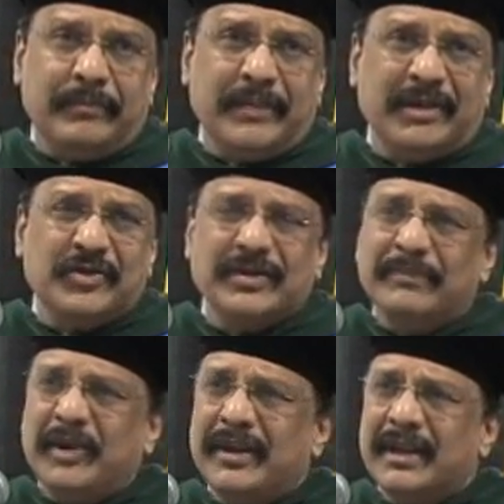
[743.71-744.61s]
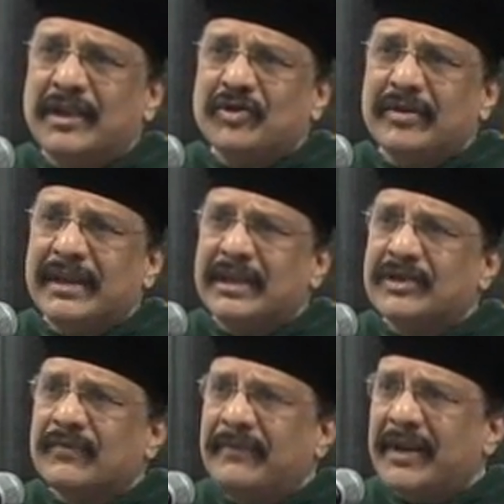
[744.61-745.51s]
because communication
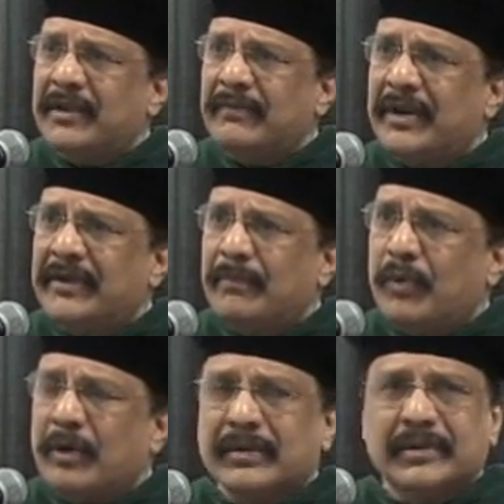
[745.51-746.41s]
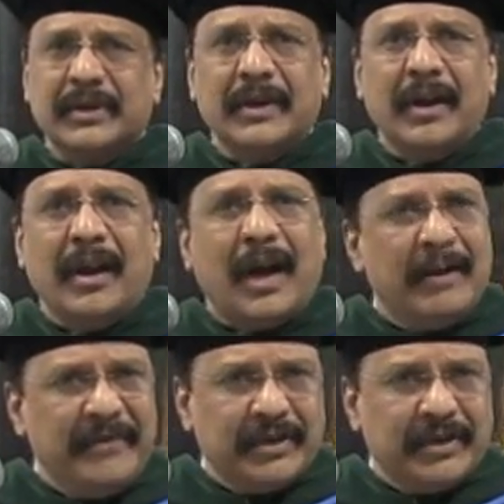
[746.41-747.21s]
is very, very important. How we